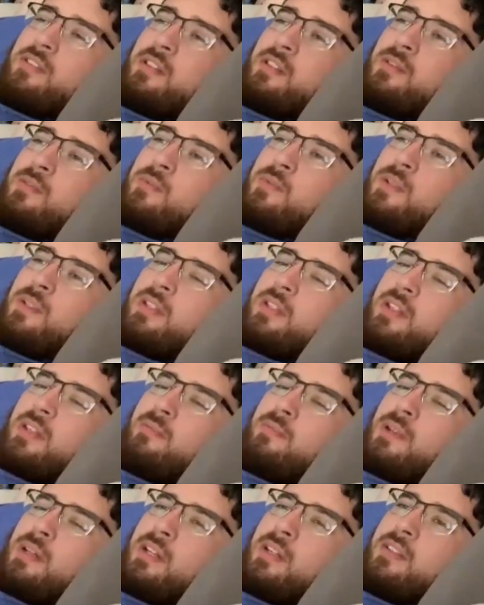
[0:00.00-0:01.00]
He went, came
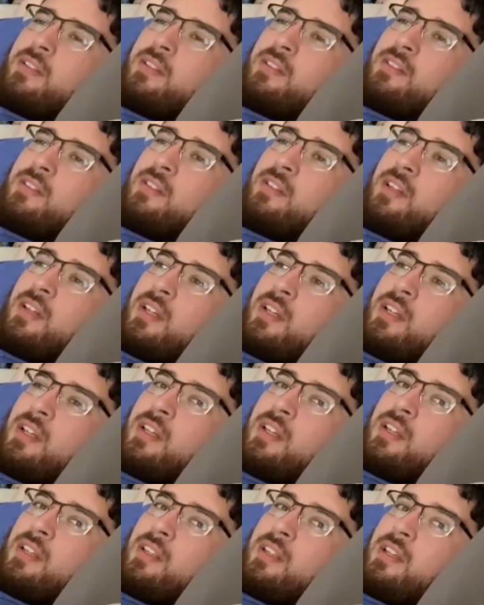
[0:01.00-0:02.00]
back, and he's like,
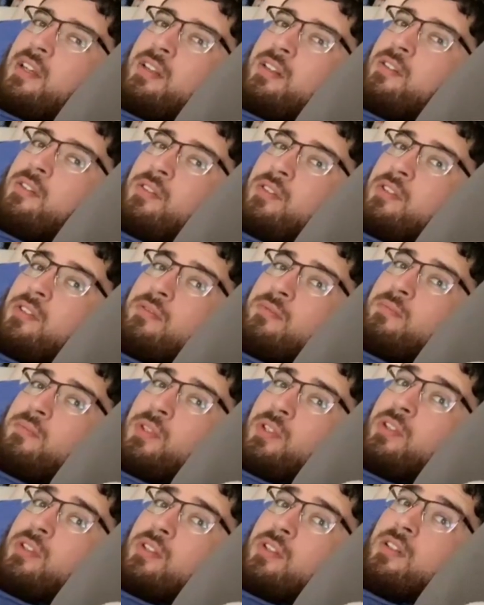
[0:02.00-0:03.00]
yeah, no, you're
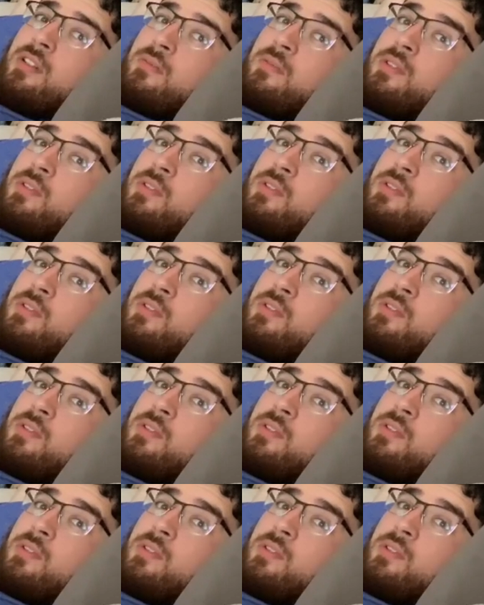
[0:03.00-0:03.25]
you're good.